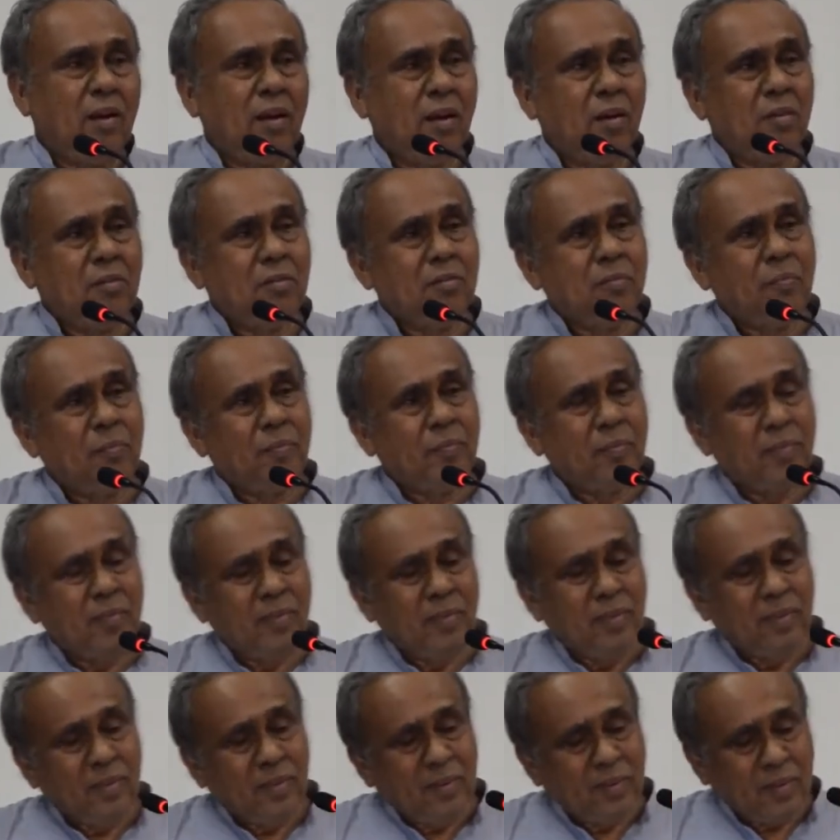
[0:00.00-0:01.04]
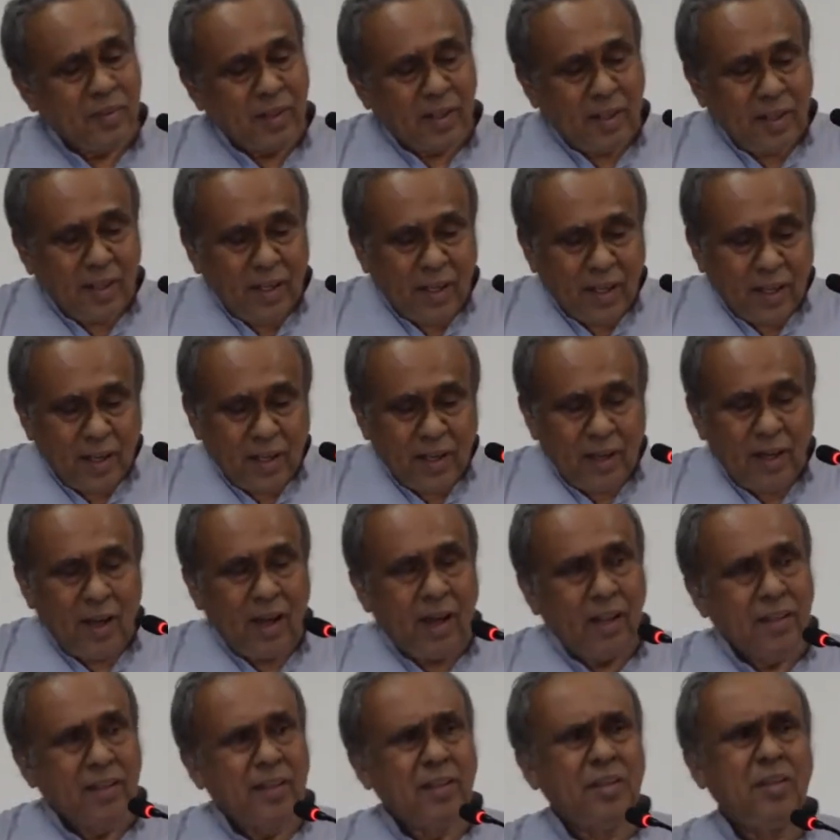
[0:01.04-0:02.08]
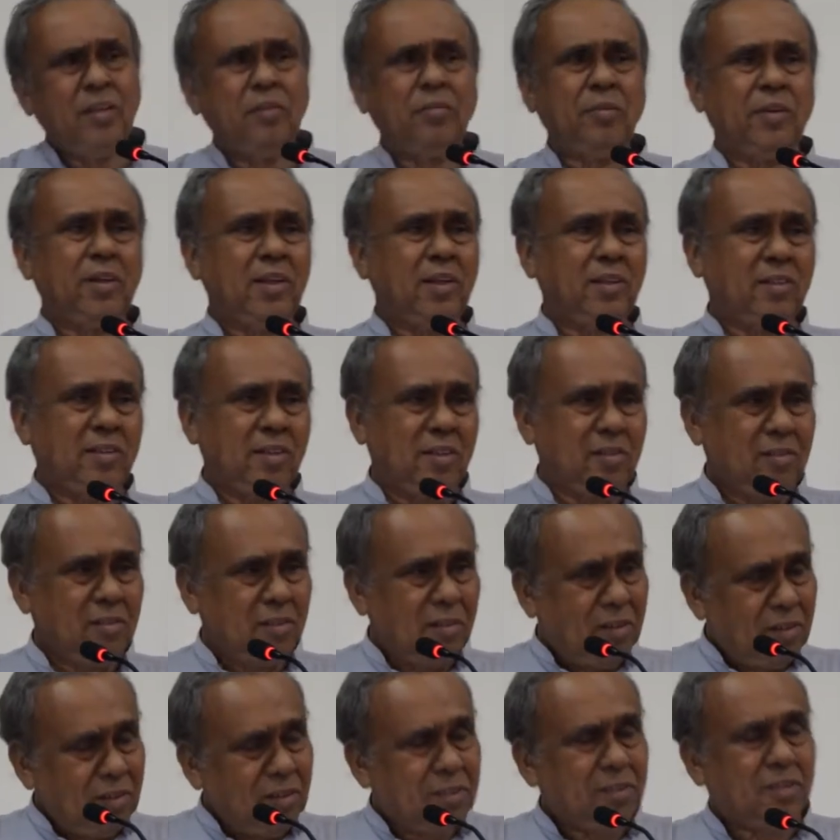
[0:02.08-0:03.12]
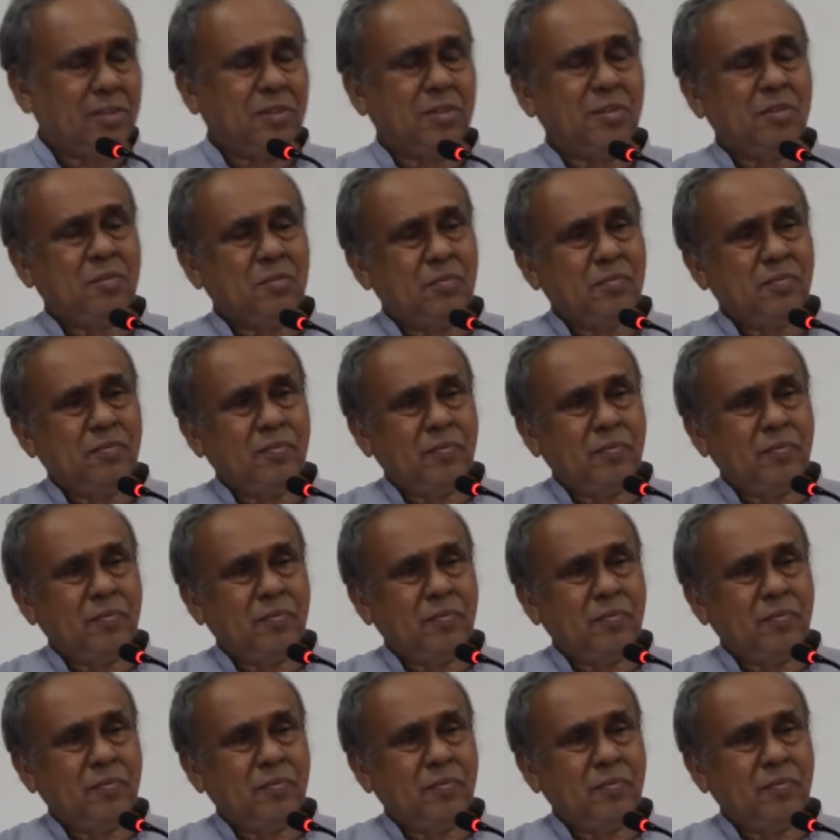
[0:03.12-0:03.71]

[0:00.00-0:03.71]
Now, then there are other differences also.